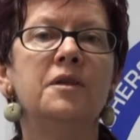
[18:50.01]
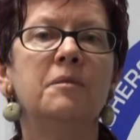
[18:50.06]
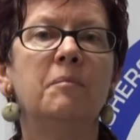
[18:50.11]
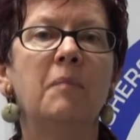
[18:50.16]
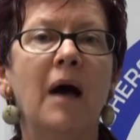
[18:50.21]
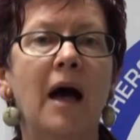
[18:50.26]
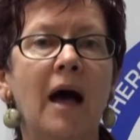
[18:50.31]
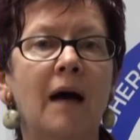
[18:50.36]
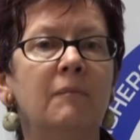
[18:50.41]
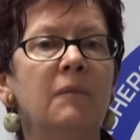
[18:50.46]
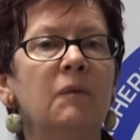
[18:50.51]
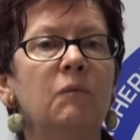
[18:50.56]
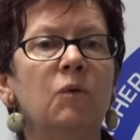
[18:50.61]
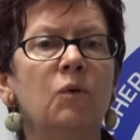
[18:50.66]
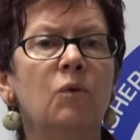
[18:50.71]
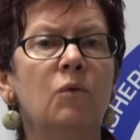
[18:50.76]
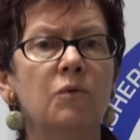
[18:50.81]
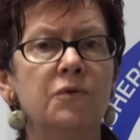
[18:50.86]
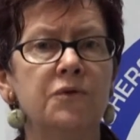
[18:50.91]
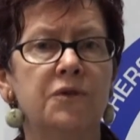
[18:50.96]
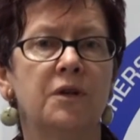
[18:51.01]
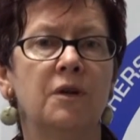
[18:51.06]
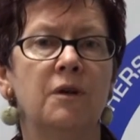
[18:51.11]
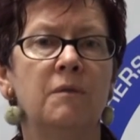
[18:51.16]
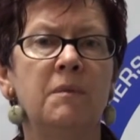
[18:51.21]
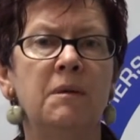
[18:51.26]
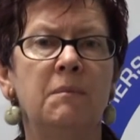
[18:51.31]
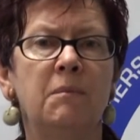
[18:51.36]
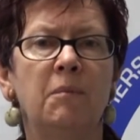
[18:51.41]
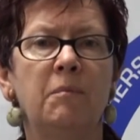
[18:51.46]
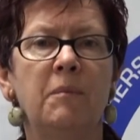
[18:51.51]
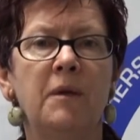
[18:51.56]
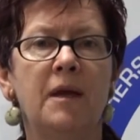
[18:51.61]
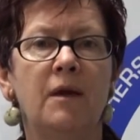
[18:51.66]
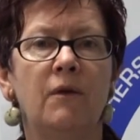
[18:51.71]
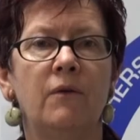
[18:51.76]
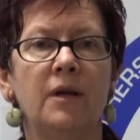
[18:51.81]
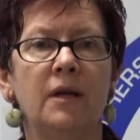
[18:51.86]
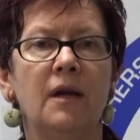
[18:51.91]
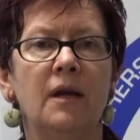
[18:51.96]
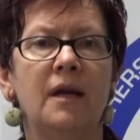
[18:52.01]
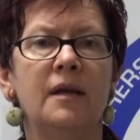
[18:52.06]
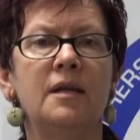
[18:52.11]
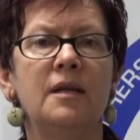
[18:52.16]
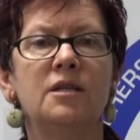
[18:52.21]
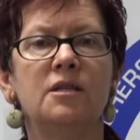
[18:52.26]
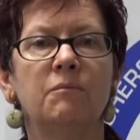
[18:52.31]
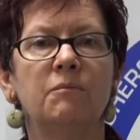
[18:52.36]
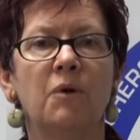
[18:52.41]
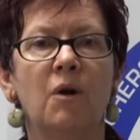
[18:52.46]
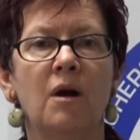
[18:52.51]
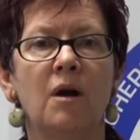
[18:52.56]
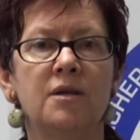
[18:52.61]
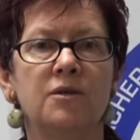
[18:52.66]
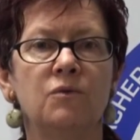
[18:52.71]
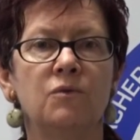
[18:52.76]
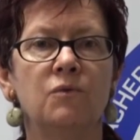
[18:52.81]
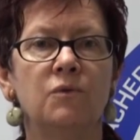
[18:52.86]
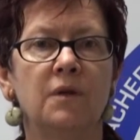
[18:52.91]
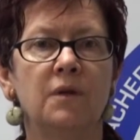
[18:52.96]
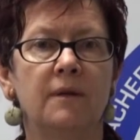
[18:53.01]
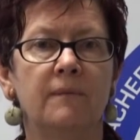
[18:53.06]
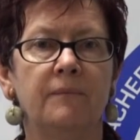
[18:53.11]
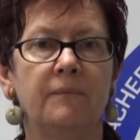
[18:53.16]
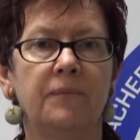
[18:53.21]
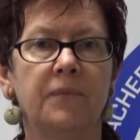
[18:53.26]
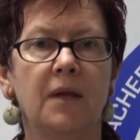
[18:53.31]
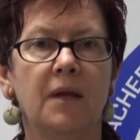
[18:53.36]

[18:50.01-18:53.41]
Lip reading: Department will also be preparing an enterprise order.